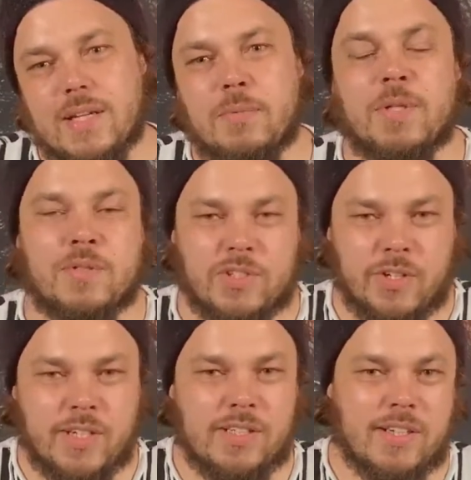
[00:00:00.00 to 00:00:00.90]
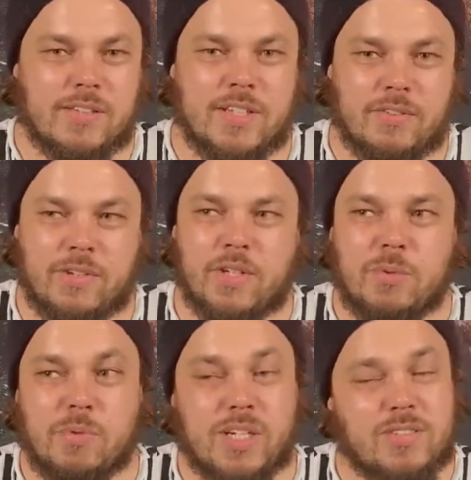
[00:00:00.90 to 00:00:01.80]
I mean, I was going down that
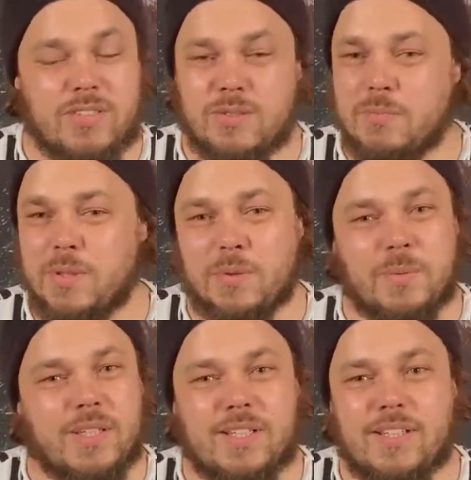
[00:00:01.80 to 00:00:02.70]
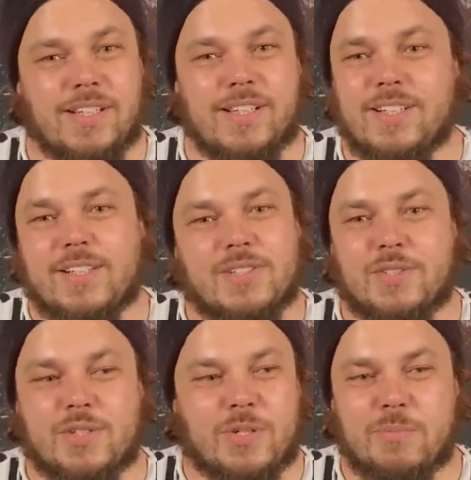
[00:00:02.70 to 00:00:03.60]
road, but I used to smoke weed
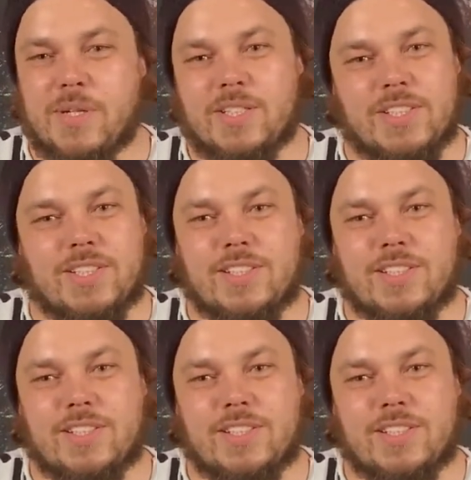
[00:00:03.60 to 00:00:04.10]
so much.